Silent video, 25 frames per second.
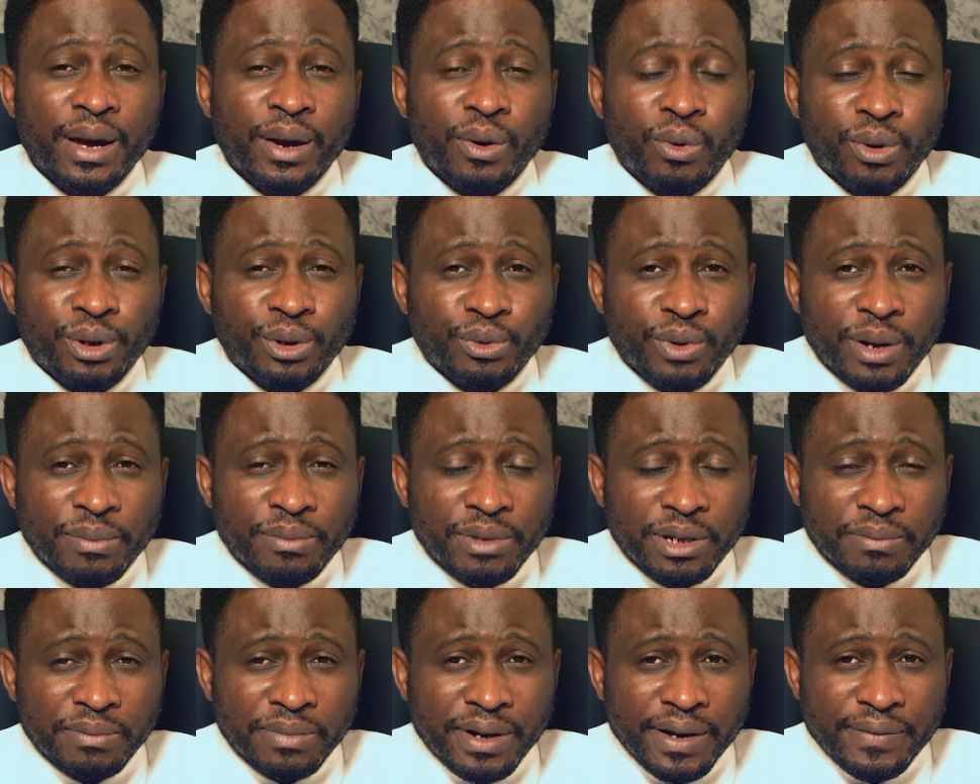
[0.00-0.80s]
What do I
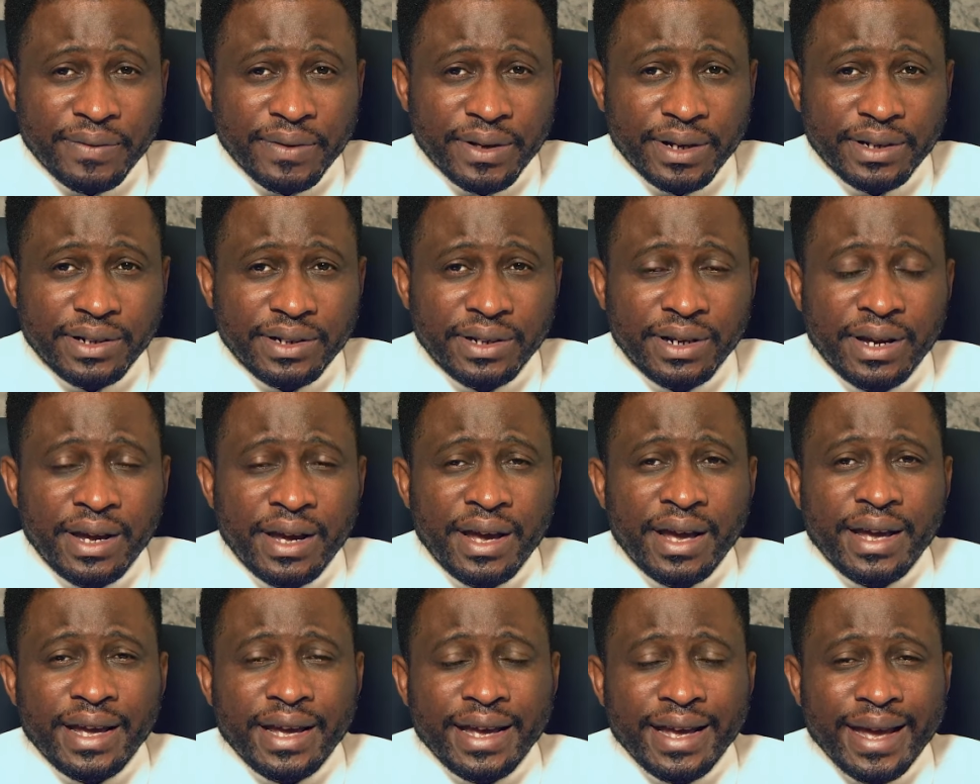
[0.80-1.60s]
mean by that?
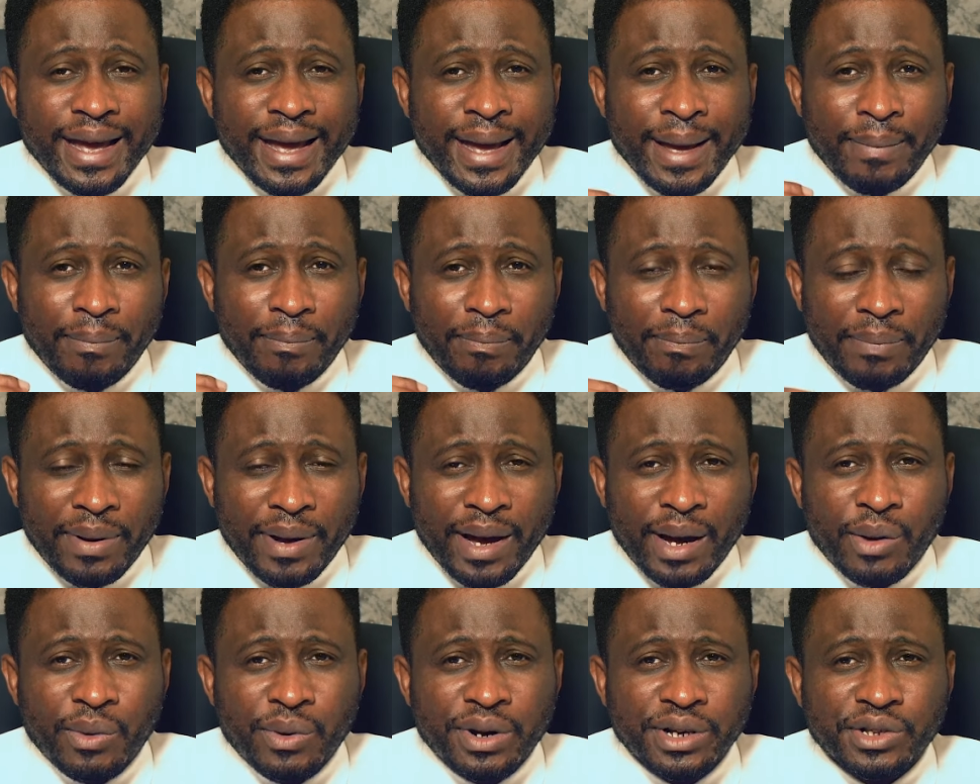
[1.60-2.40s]
He
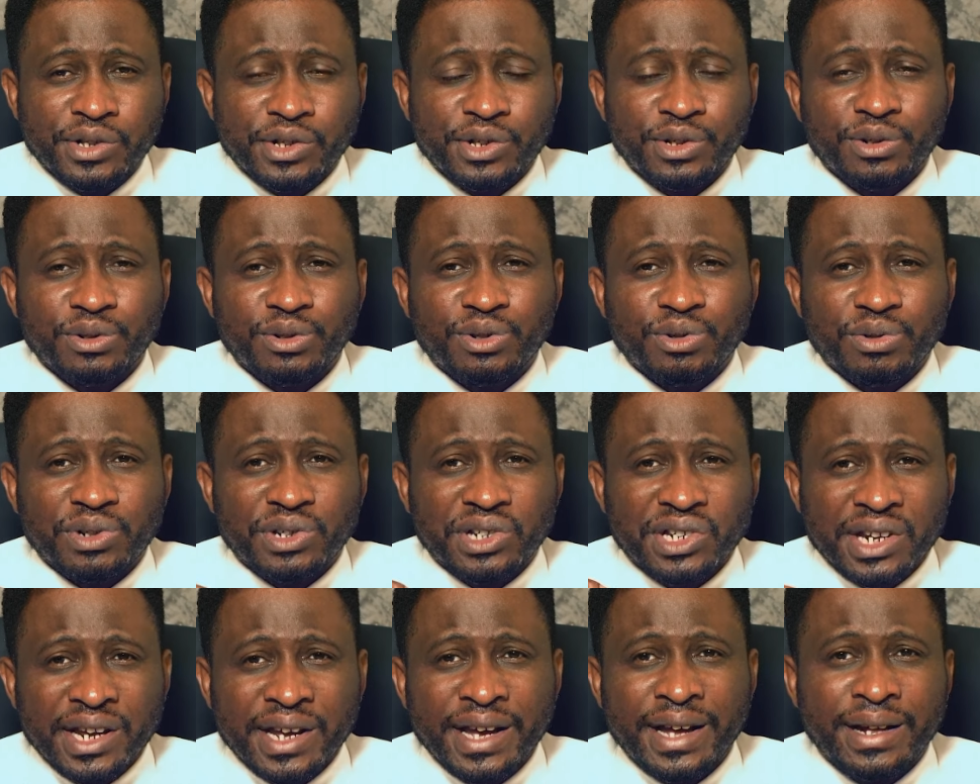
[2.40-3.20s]
empowers you to
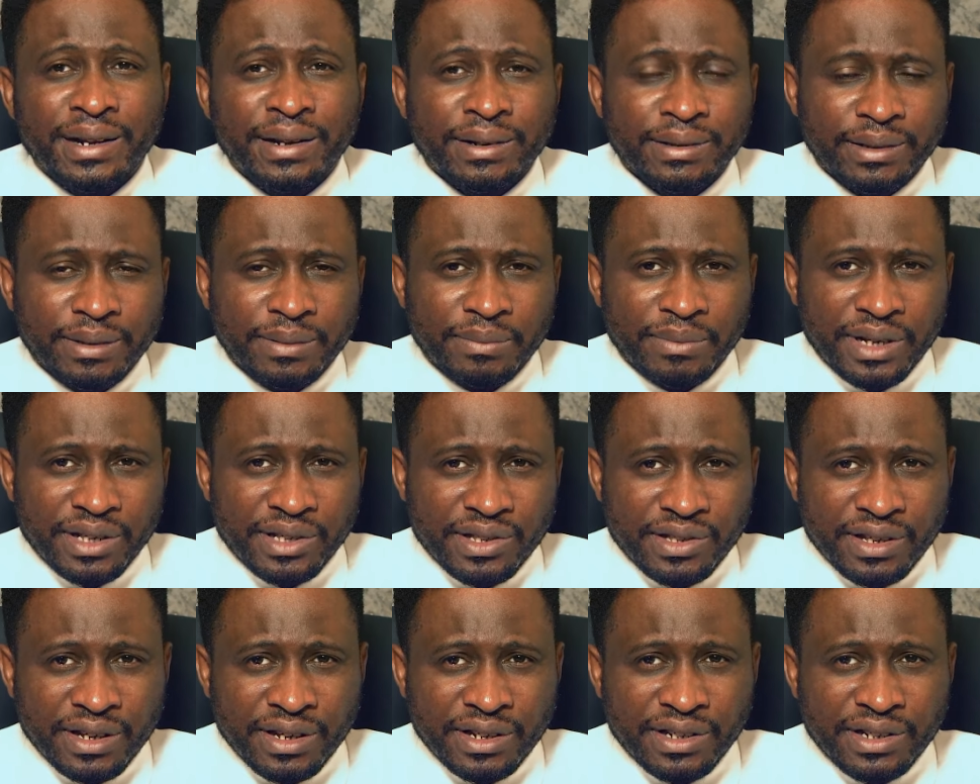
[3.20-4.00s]
tell the
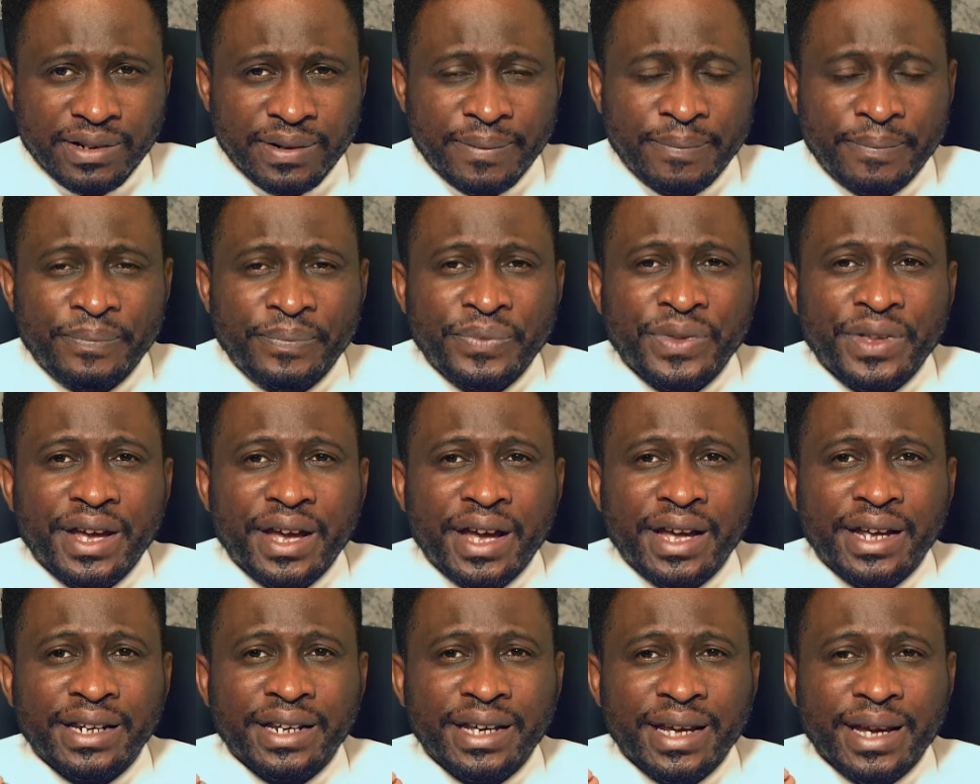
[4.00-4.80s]
message,
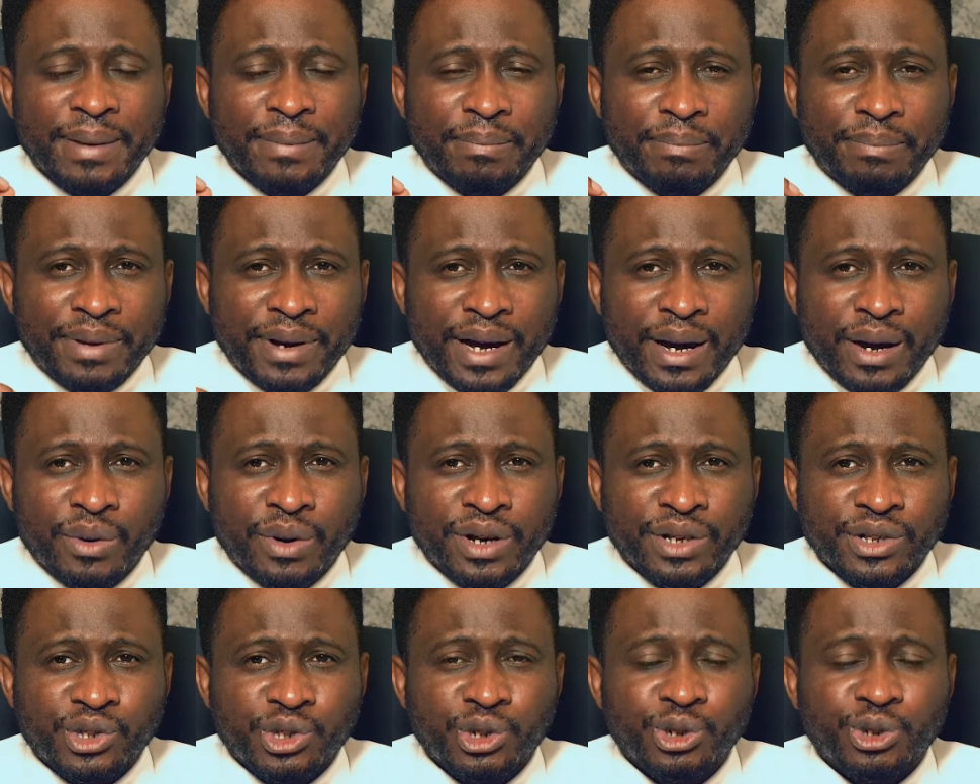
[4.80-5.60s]
and he
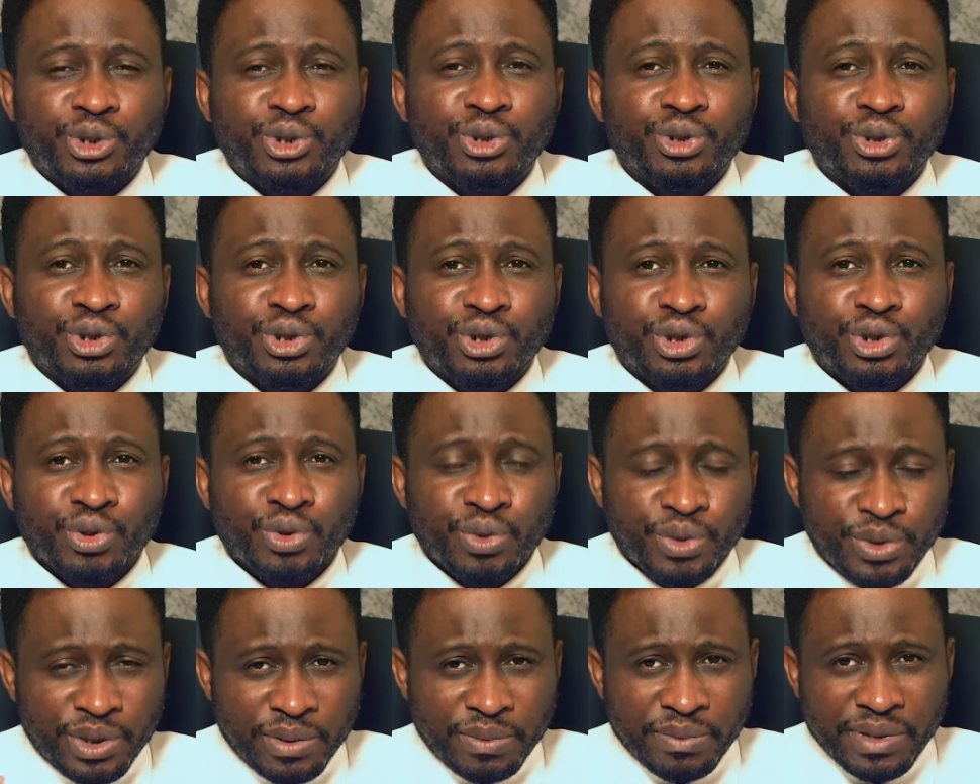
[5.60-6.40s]
empowers you to
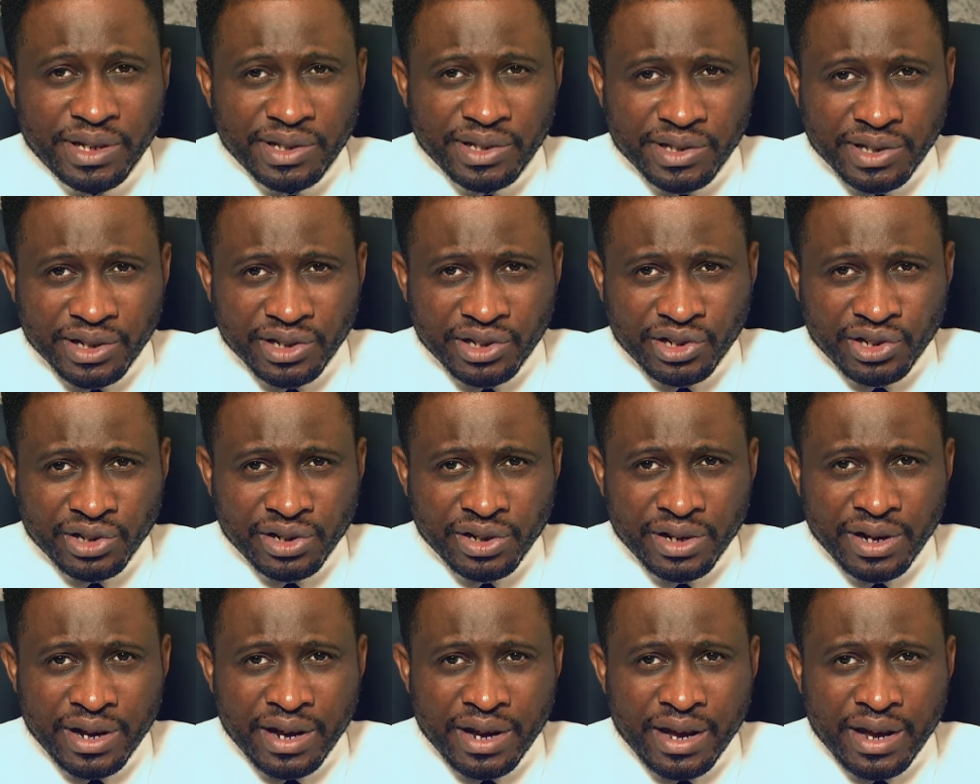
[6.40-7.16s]
show the message.